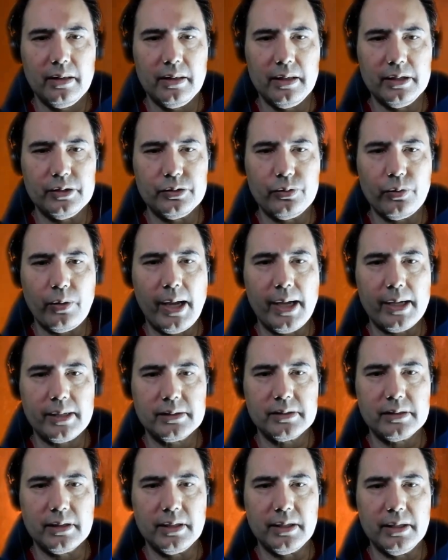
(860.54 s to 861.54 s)

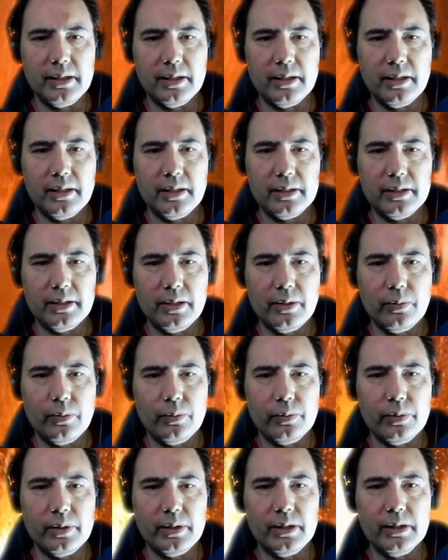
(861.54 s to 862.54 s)
tracks. You
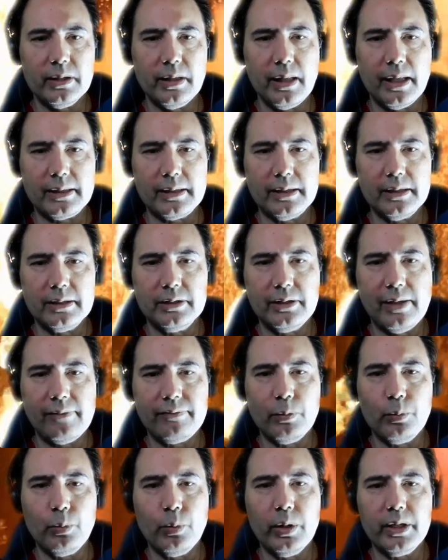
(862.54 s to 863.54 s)
have the
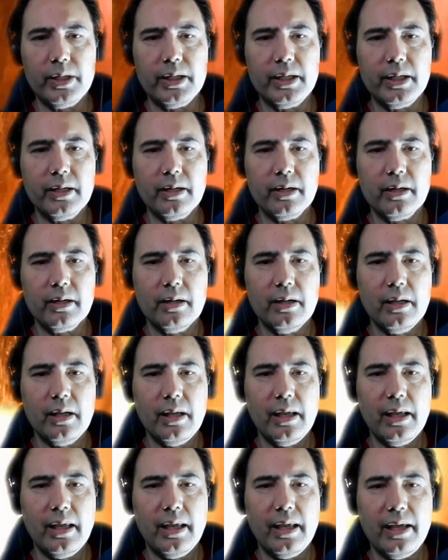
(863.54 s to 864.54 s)
wood here.
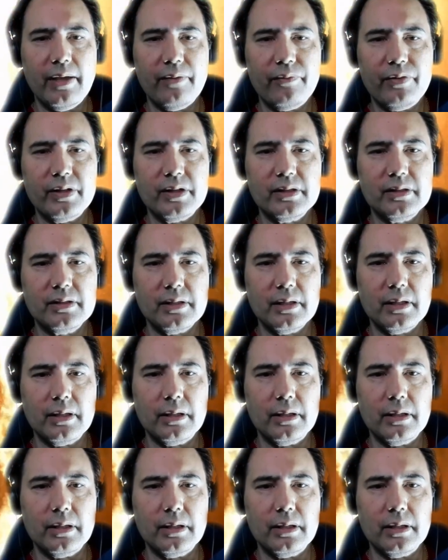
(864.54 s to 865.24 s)
If it